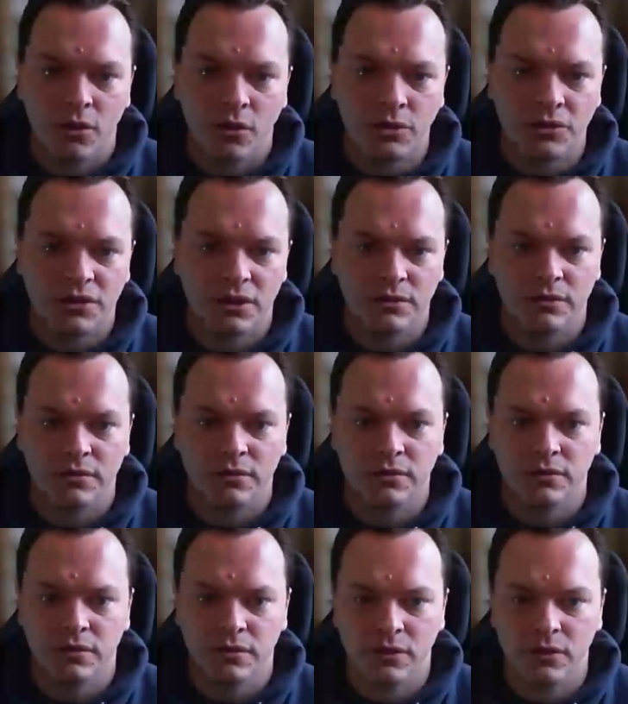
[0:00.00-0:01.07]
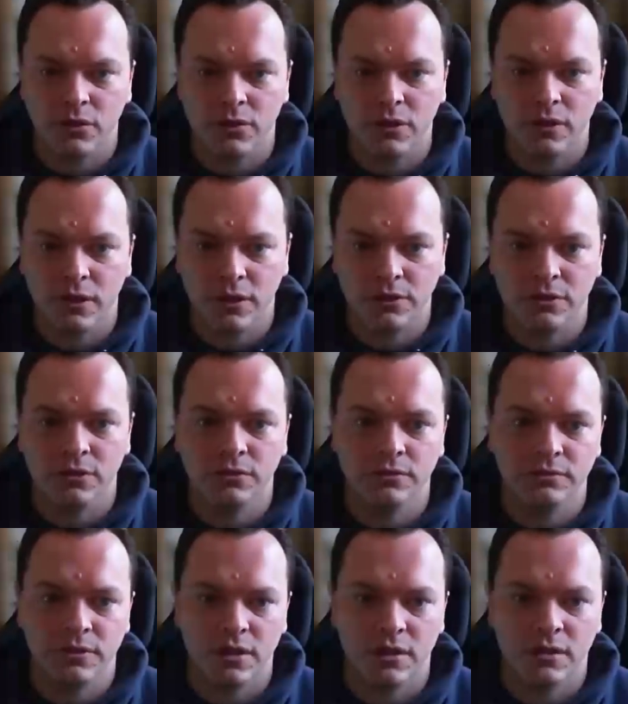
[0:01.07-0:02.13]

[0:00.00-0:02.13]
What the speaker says: auto, local,